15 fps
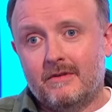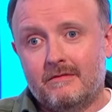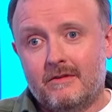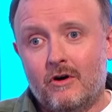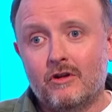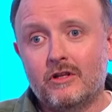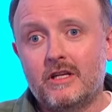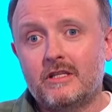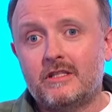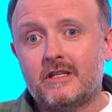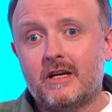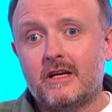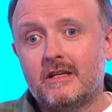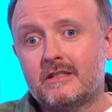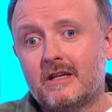All these
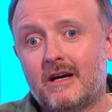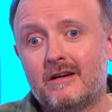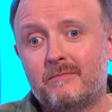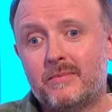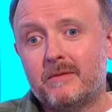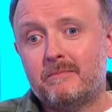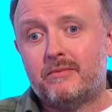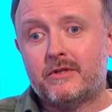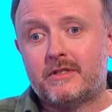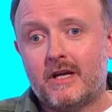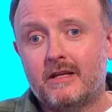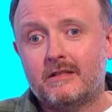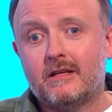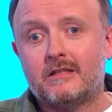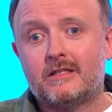years, I have been
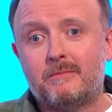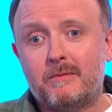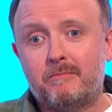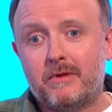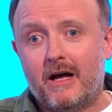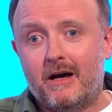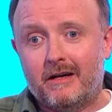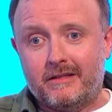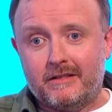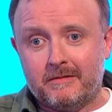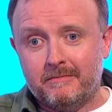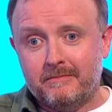pretending to be blind.